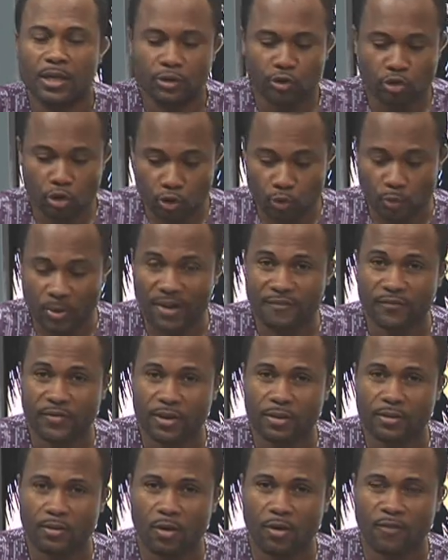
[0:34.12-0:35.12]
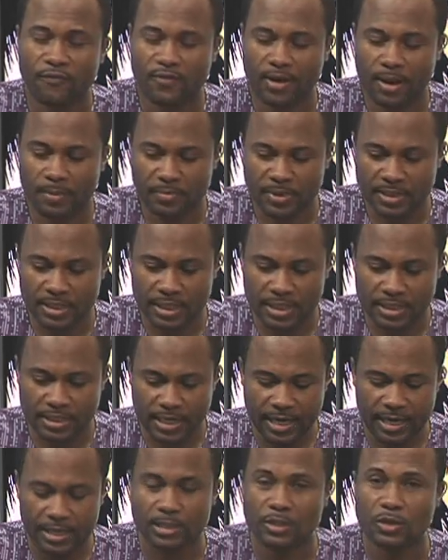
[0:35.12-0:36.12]
George Wiafe of our business
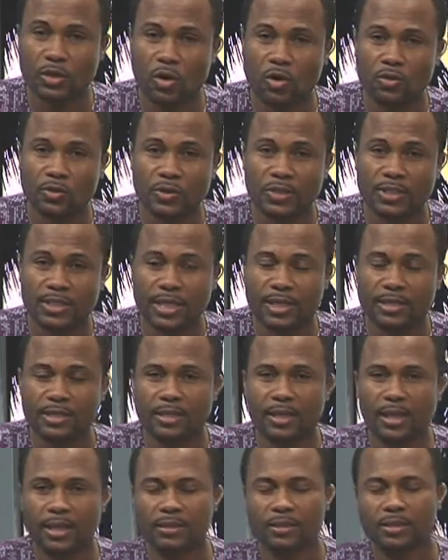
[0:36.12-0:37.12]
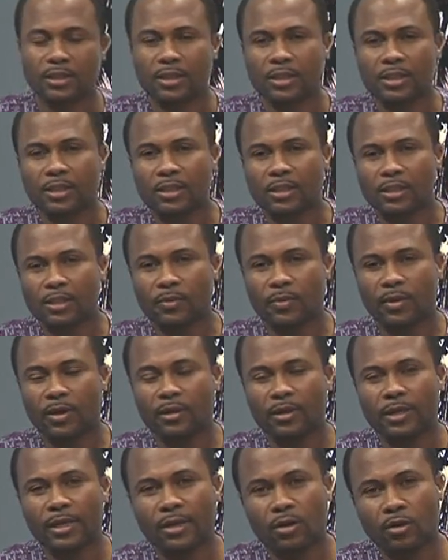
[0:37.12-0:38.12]
decks also says that,
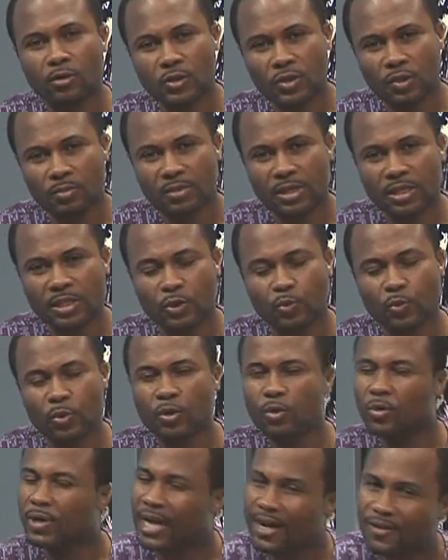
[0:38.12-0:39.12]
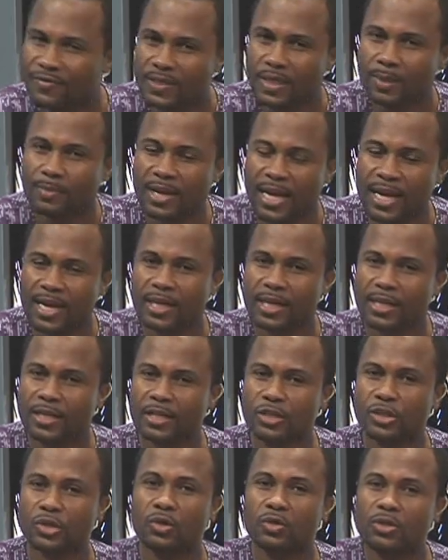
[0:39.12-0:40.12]
well, it also means we could have some likely
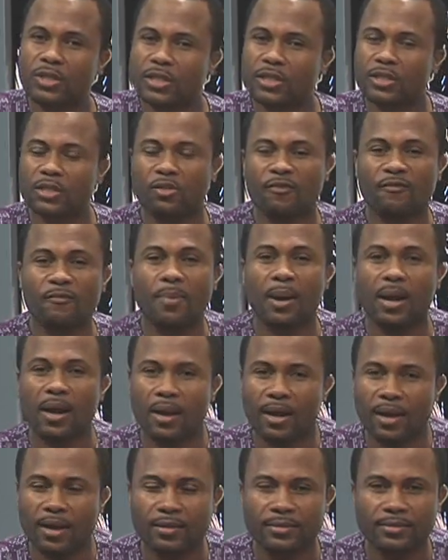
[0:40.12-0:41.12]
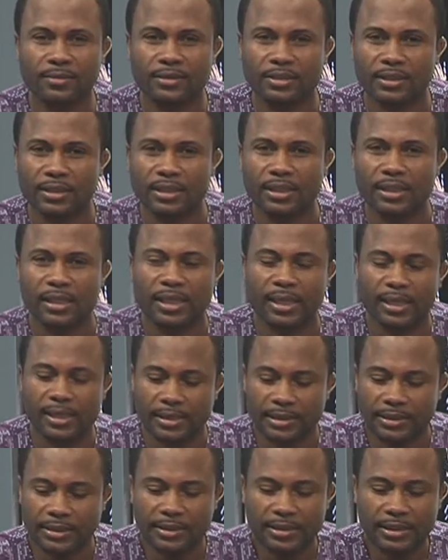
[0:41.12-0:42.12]
shortage of power
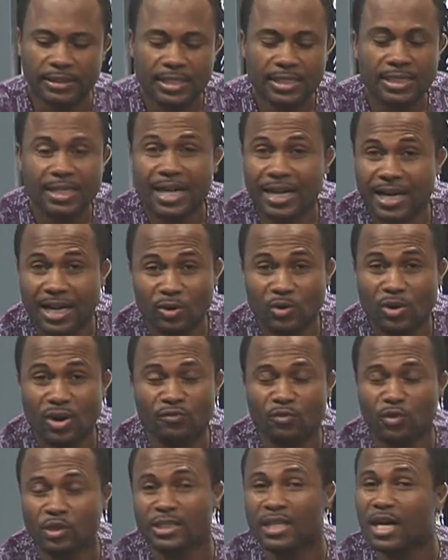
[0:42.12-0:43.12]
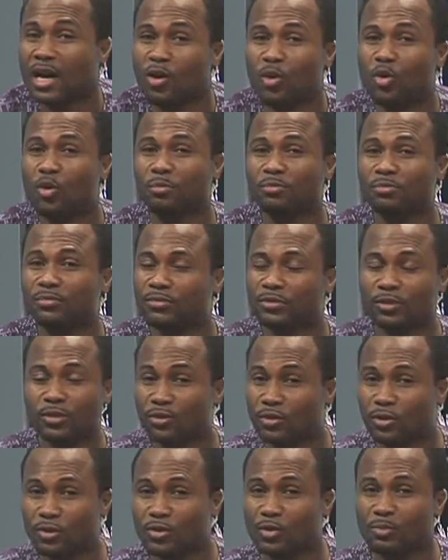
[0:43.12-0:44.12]
and uh, just like I don't have water at home, it
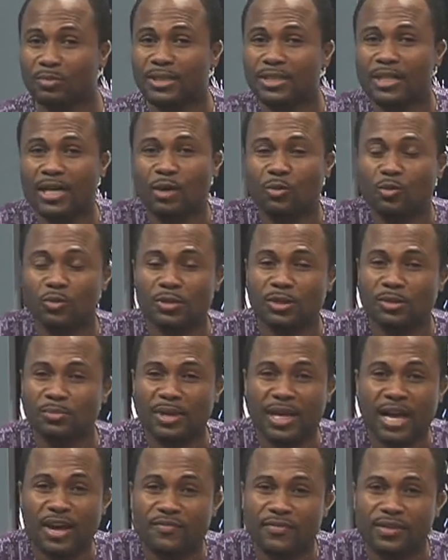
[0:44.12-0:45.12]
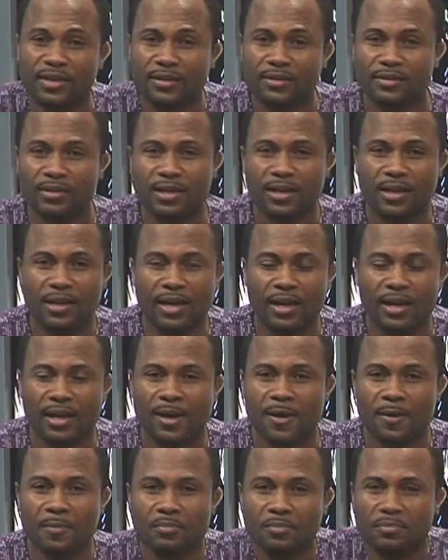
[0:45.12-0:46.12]
could also mean that I wouldn't be having
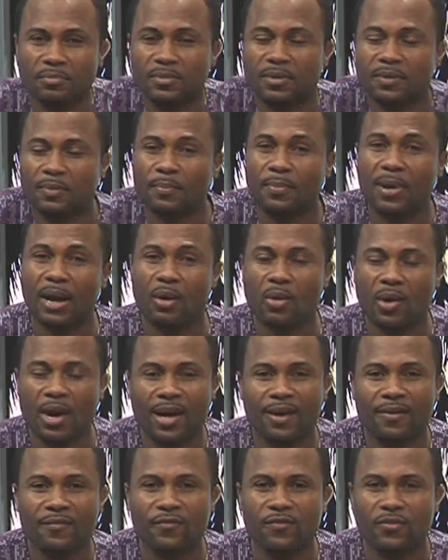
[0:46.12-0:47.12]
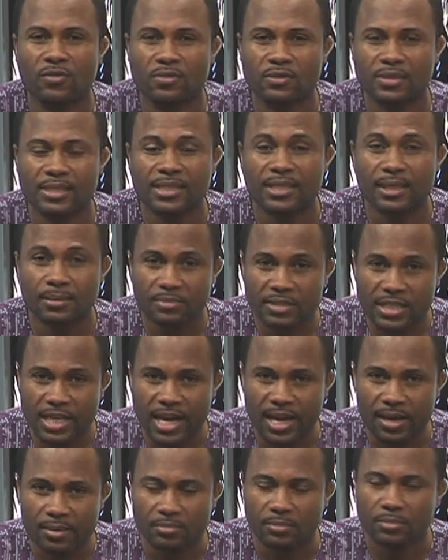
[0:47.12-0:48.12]
um, power for some
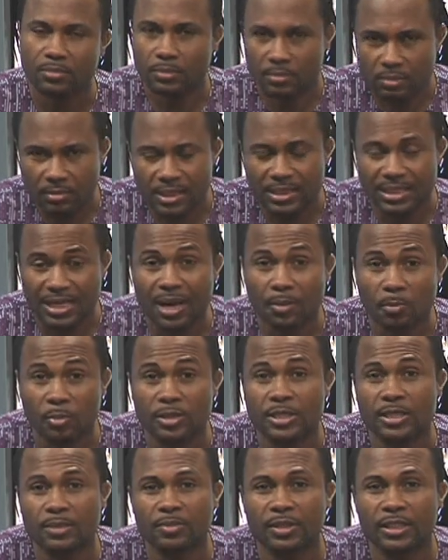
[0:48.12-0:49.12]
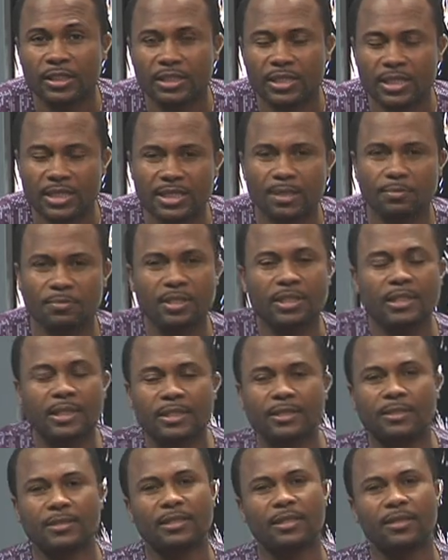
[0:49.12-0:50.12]
time. Is that a possibility? It's something
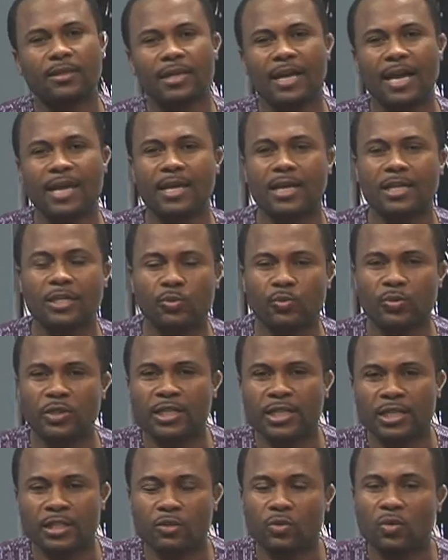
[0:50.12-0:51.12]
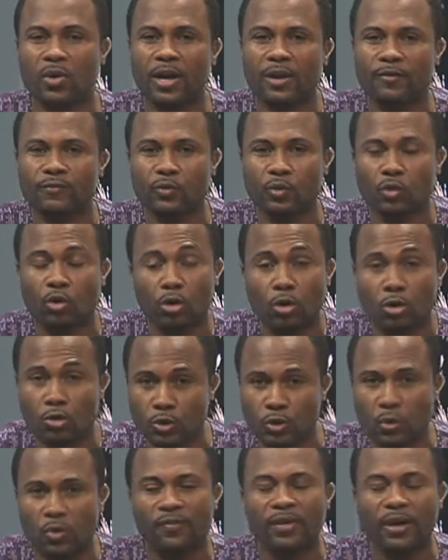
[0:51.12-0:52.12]
that uh, I guess we just don't have to gloss
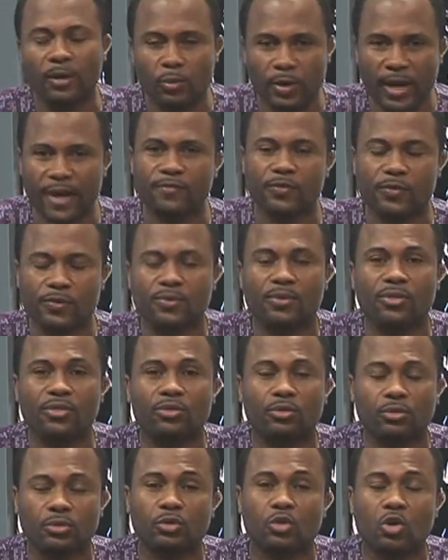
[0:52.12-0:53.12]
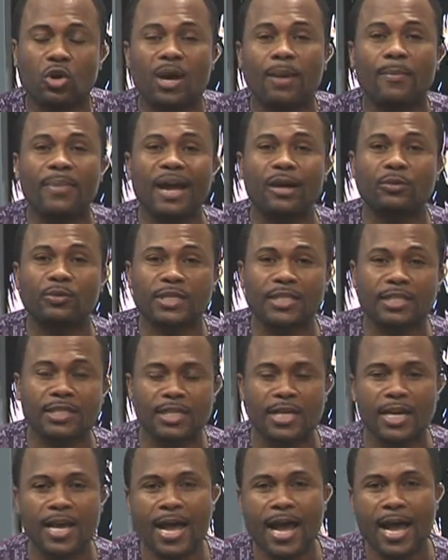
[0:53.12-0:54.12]
over. We have to talk about it.
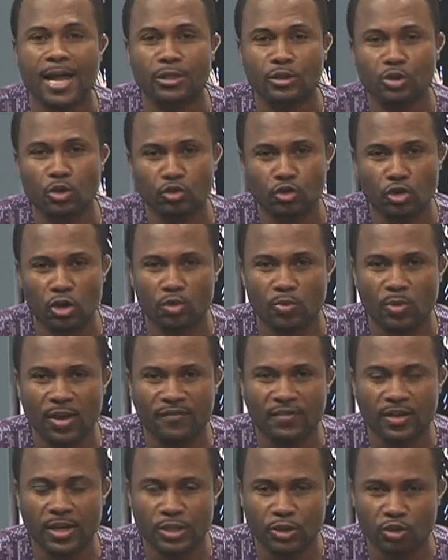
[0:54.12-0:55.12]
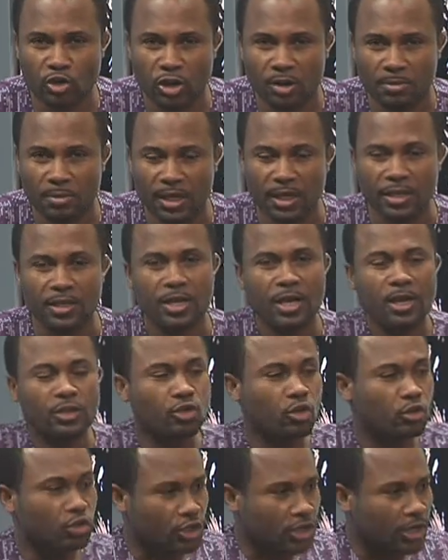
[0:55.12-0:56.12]
And so George Wiafe has joined me.
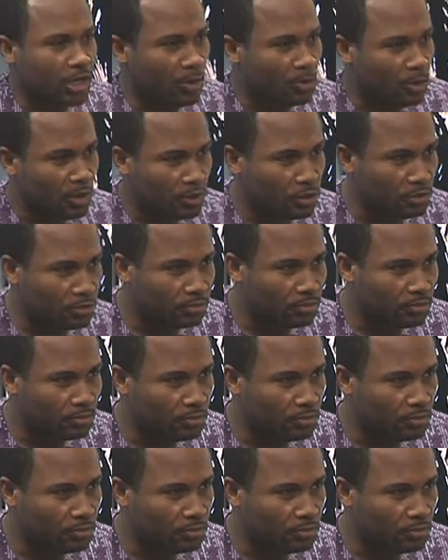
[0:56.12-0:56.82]
George, how are you? I